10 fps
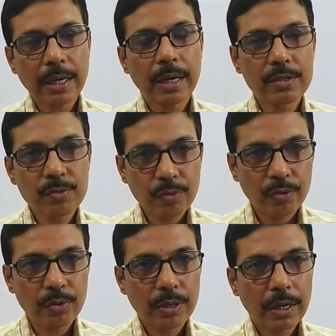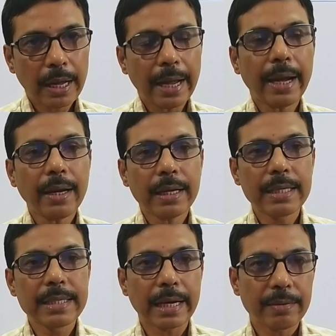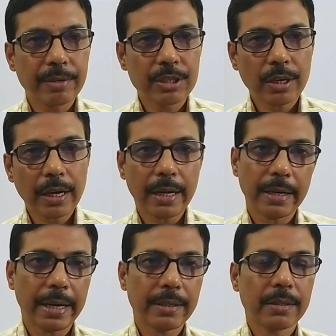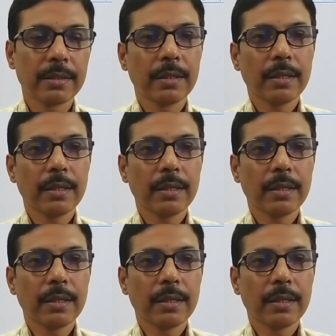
his food and his adventure at night.